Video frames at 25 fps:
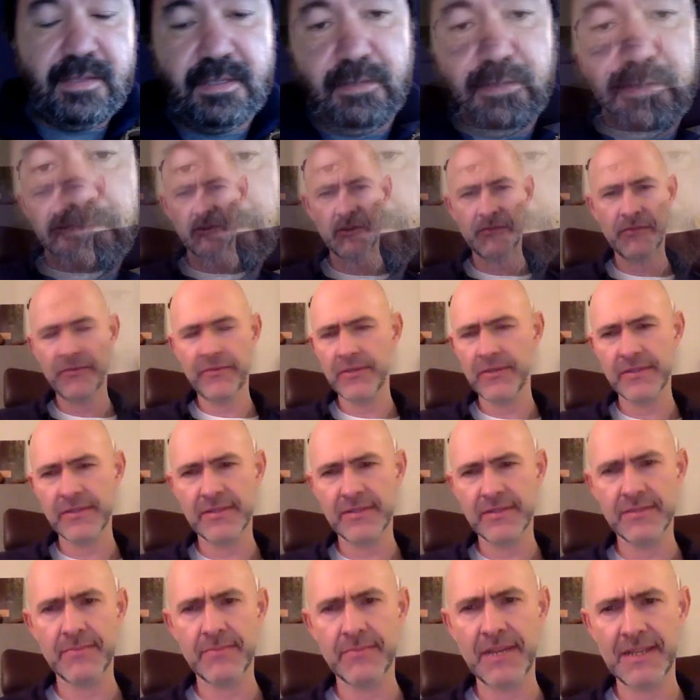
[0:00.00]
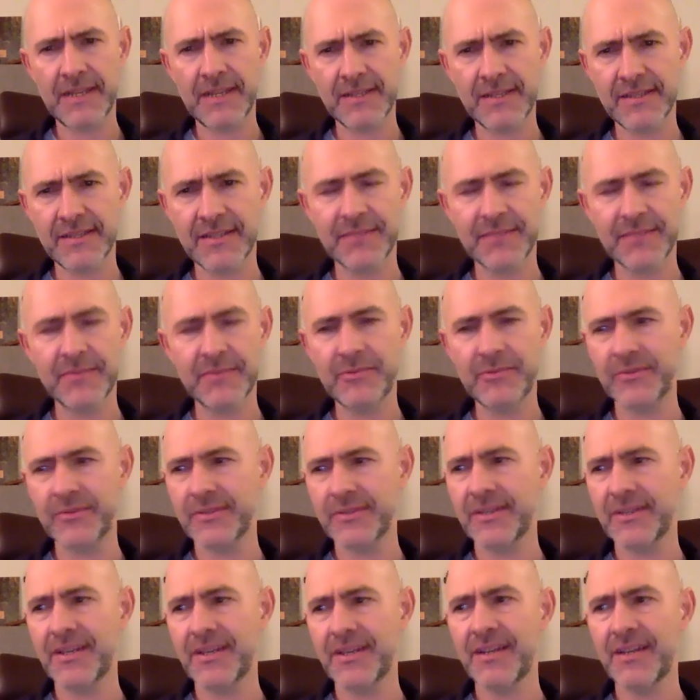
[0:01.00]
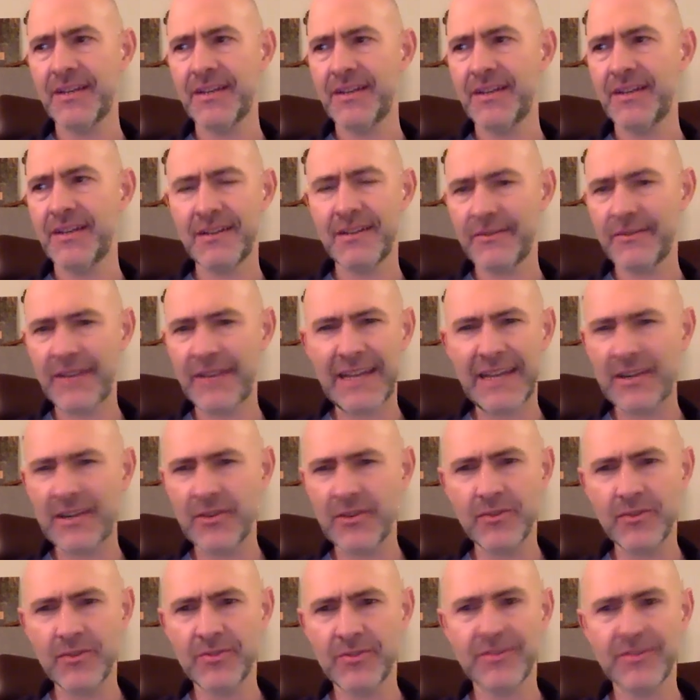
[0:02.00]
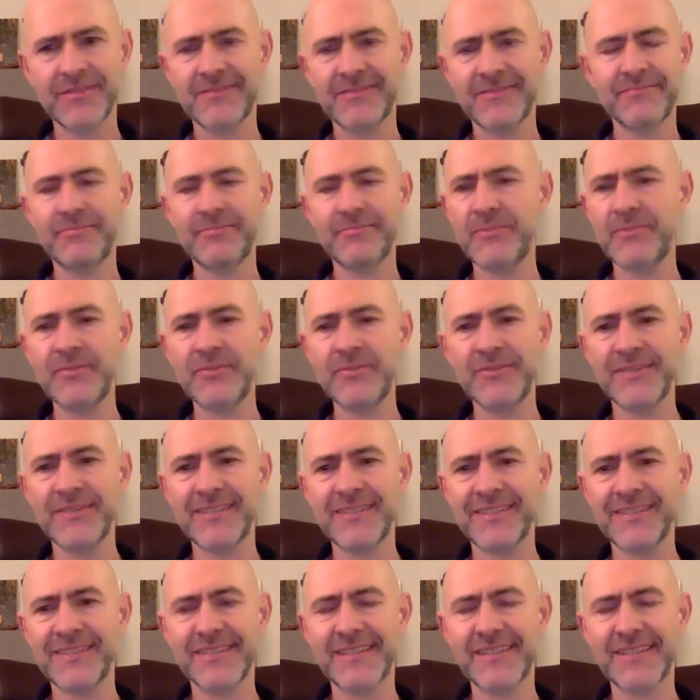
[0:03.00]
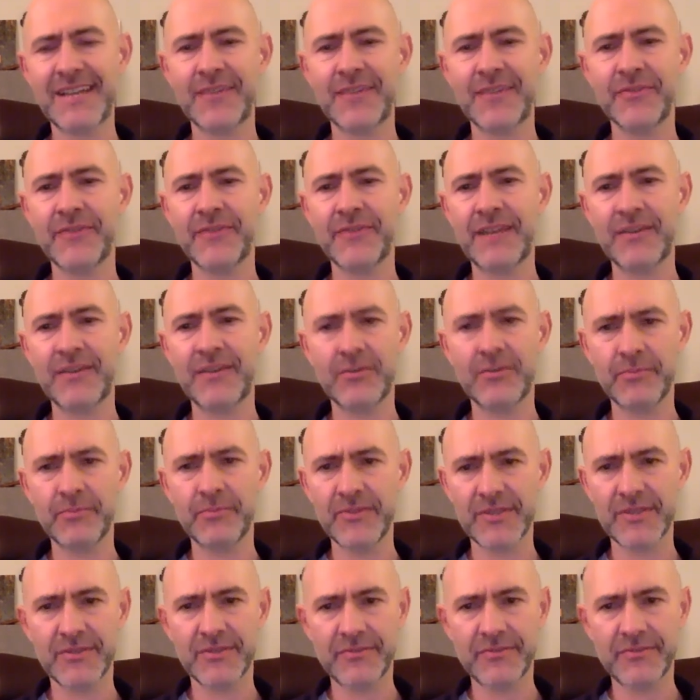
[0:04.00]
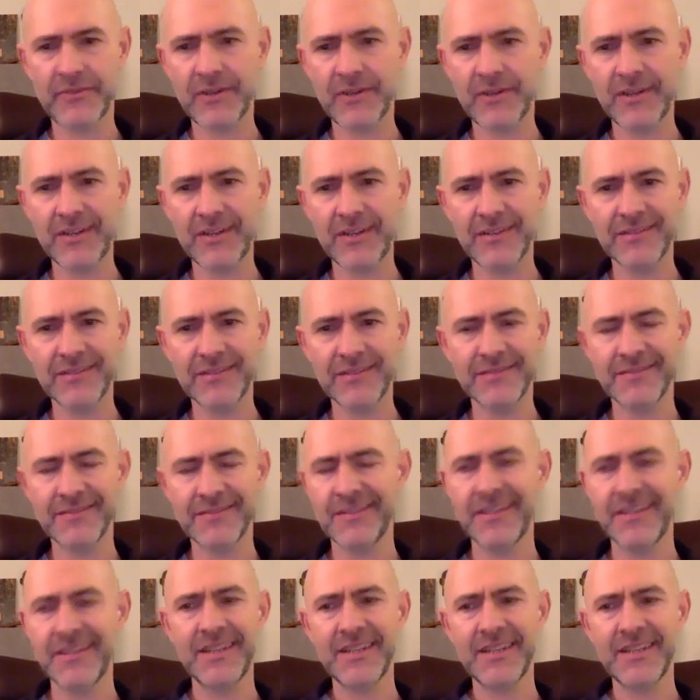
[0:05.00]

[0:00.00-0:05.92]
One of the first things Maggie said to me was, I love analog music, the sound of analog music on vinyl,